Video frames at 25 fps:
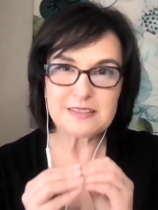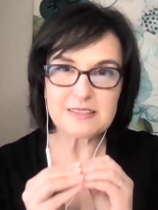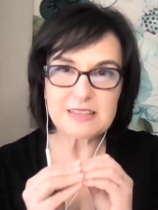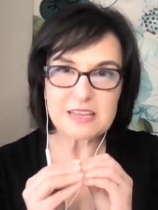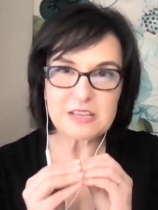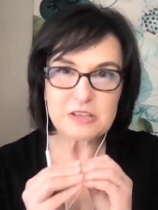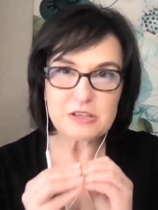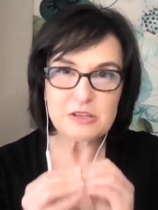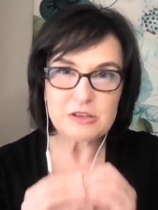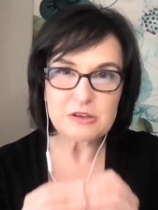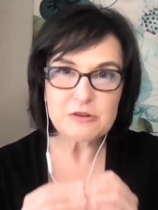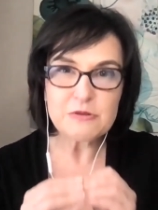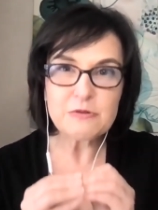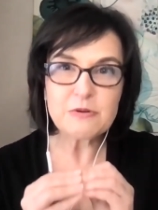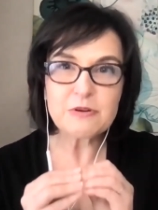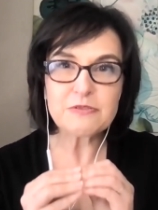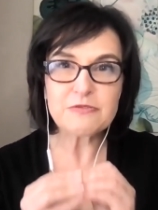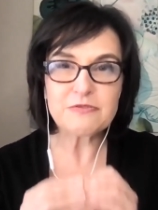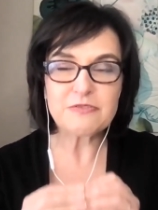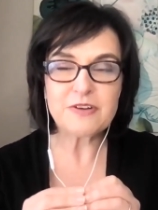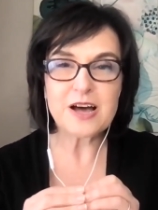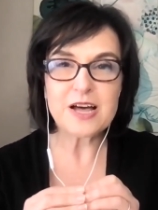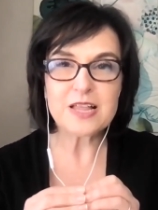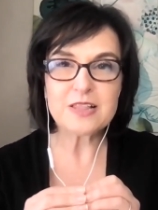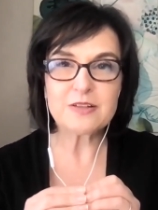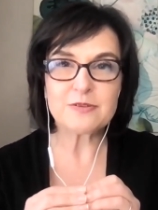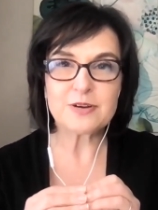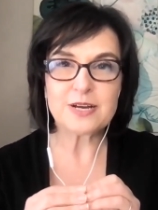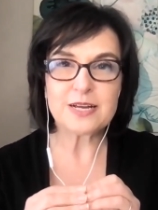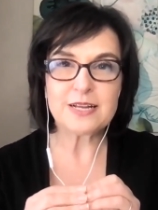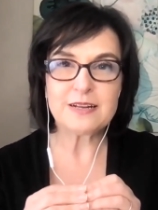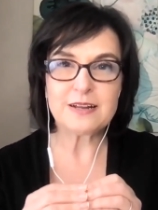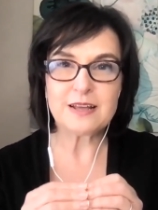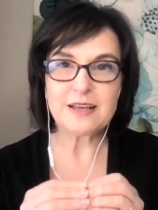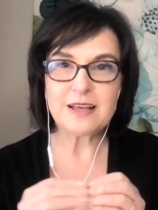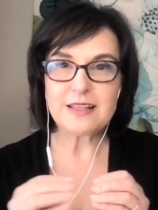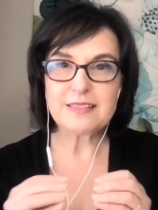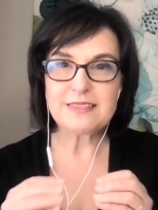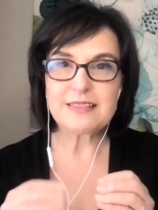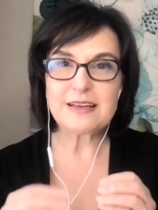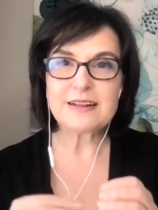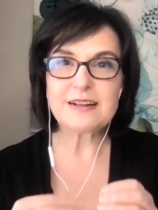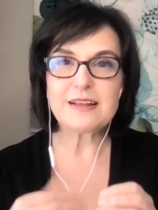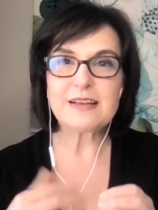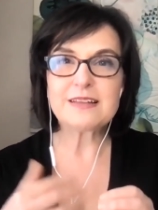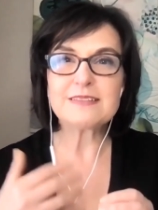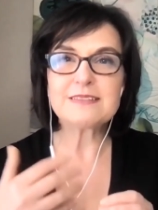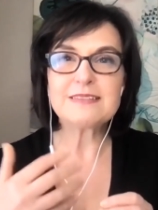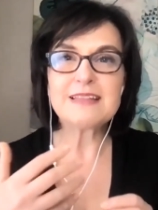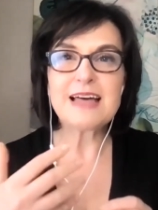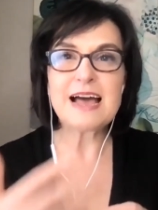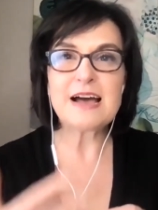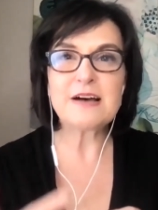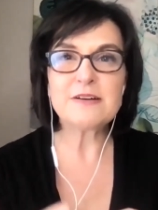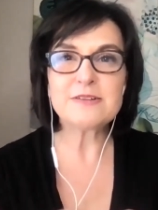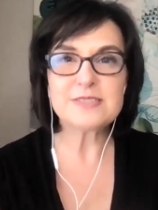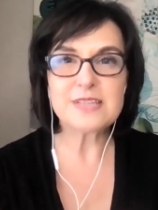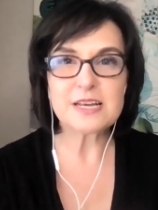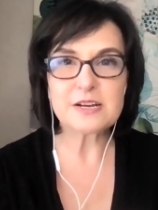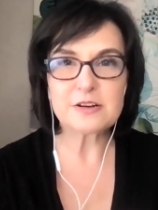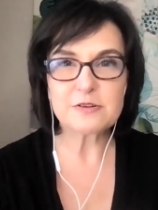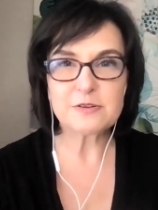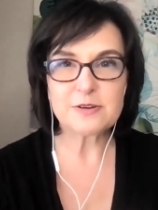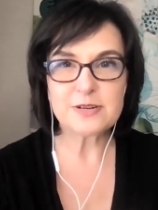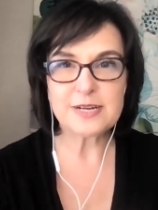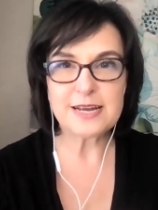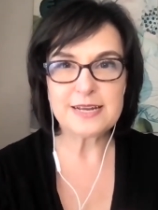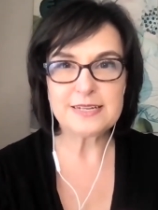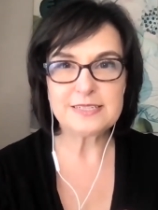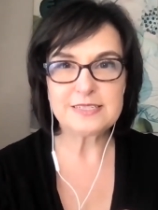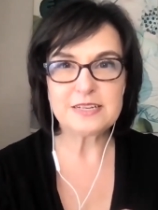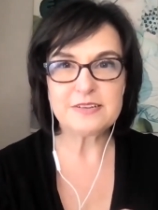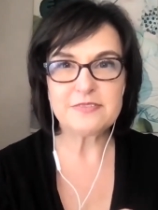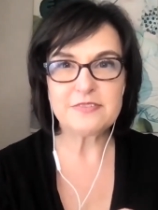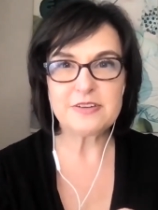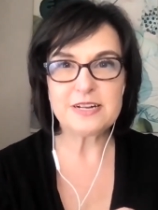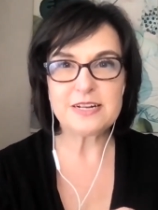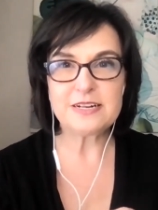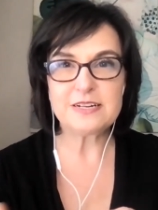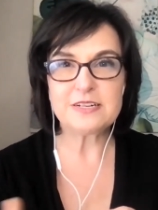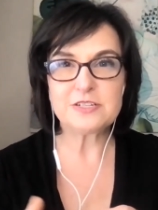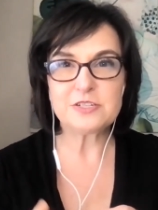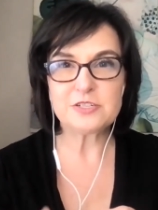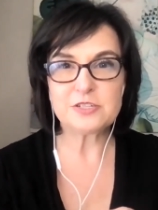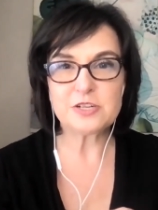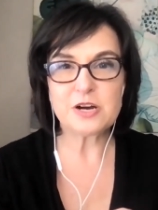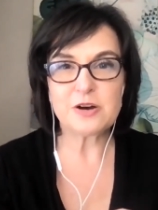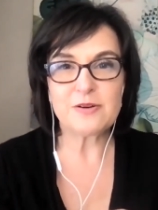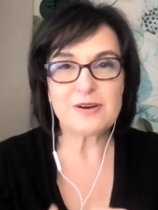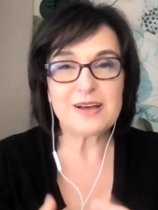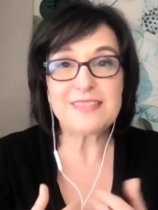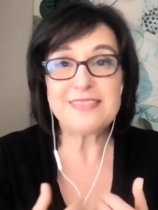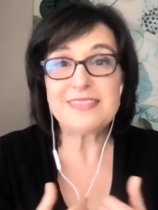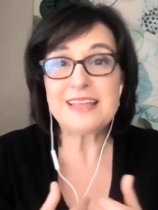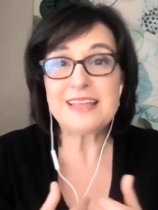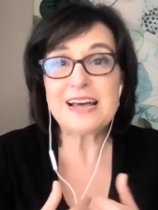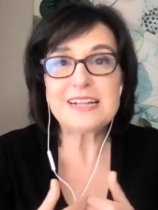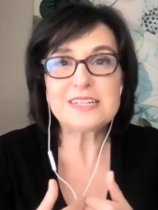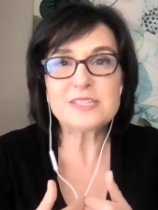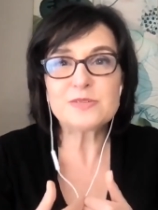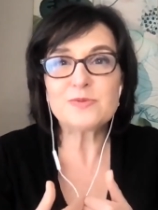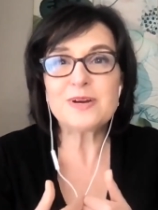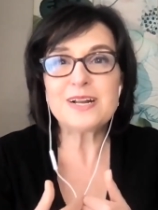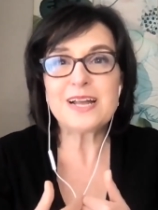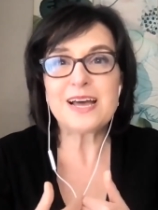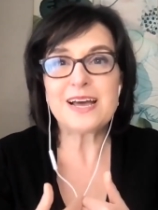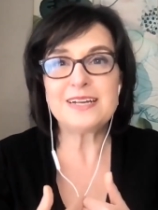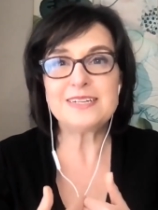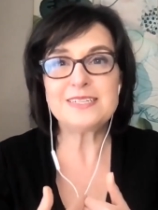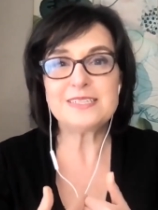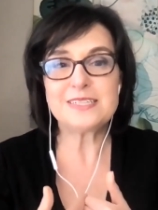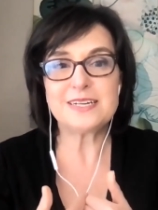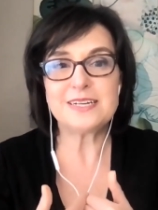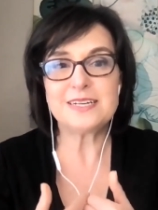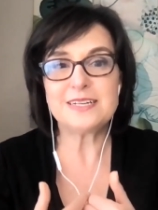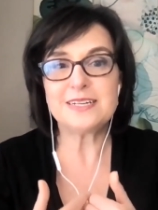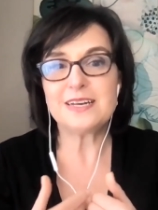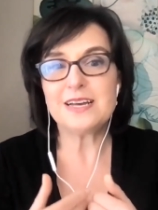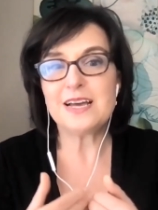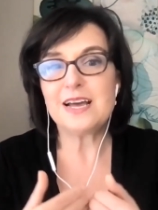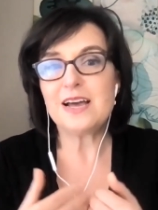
that you are following that allows that creativity to show. And that's what I did.